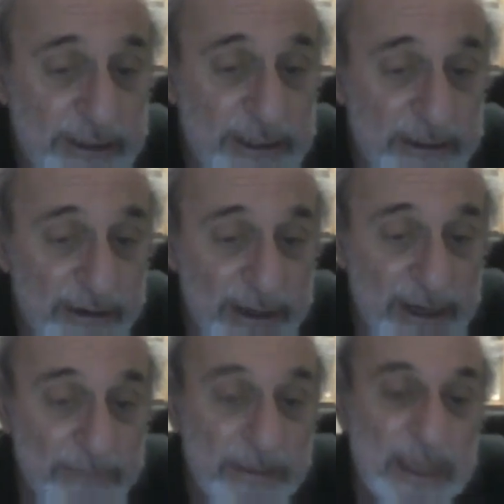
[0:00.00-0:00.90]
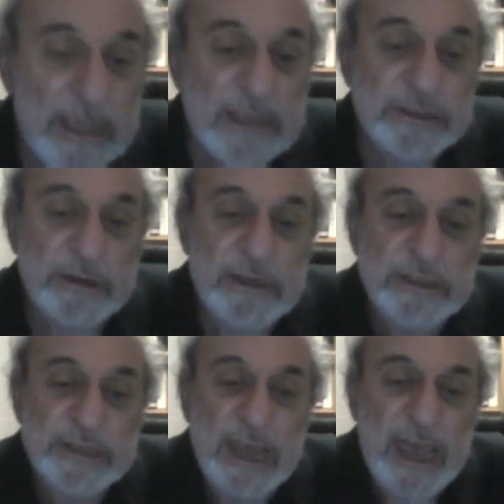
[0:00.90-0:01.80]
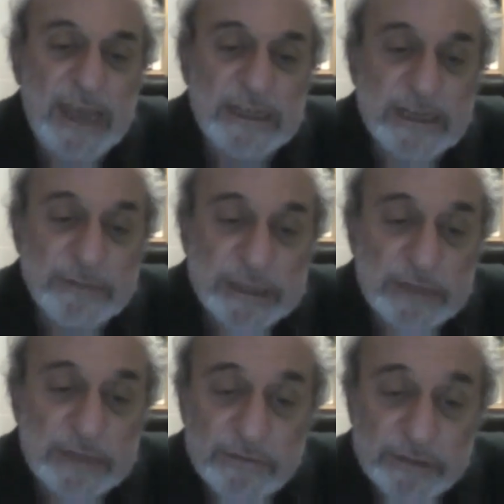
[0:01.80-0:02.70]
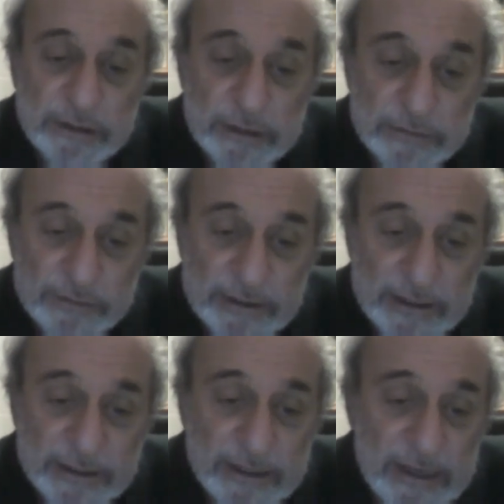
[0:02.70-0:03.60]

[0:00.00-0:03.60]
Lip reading: here I am." So he's handing himself over to God, if you like.